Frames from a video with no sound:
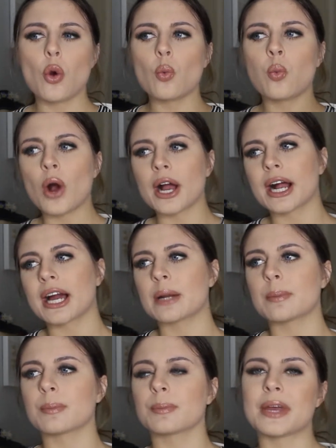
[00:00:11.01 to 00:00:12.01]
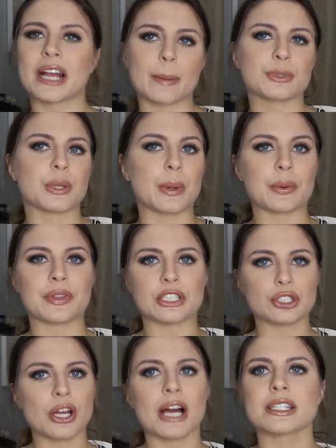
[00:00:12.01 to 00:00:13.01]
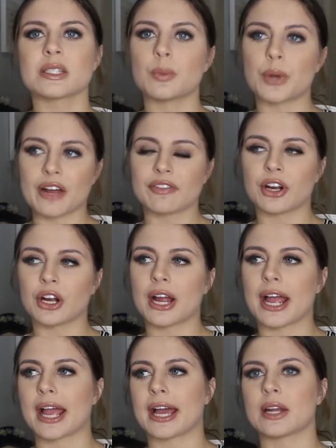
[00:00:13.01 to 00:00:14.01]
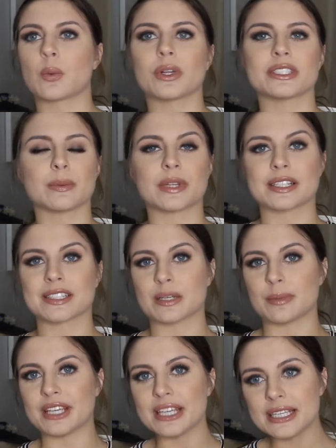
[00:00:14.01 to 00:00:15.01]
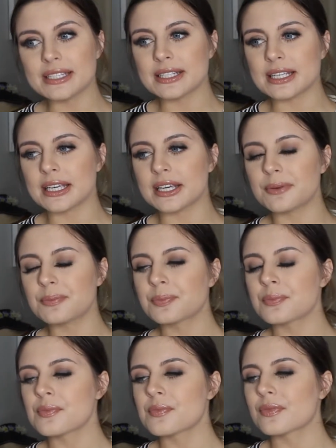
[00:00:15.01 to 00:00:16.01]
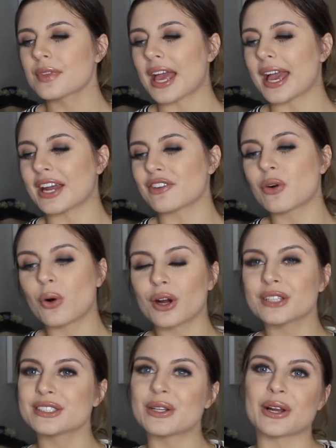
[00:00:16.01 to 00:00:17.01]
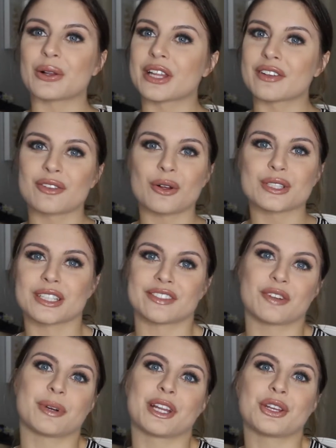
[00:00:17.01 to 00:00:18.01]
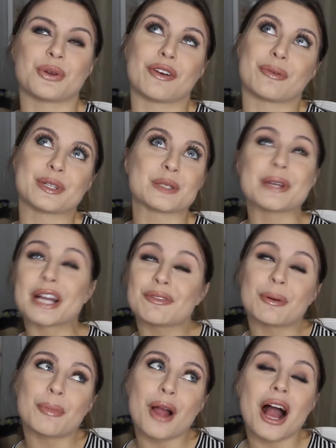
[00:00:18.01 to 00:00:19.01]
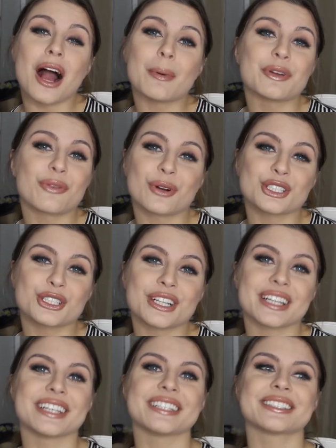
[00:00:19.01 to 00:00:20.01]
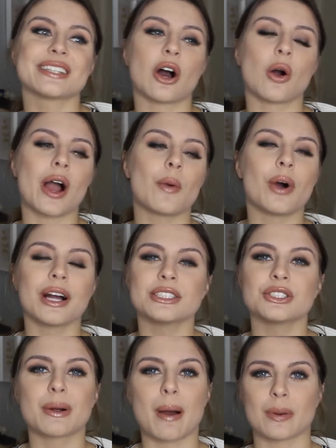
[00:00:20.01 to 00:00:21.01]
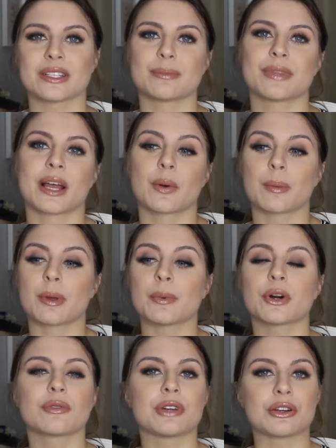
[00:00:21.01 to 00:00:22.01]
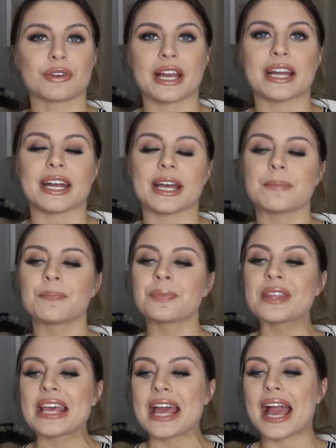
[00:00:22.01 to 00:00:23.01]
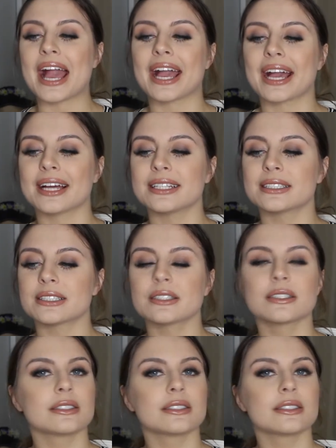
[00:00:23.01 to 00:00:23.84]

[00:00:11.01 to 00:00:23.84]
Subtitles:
what kind of makeup should I wear with this dress and whatever, and what's something that's going to be easy. And of course, you know, I don't live close enough to everybody to do everyone's makeup for prom, unfortunately, so I wanted to come out with something where people could recreate it and,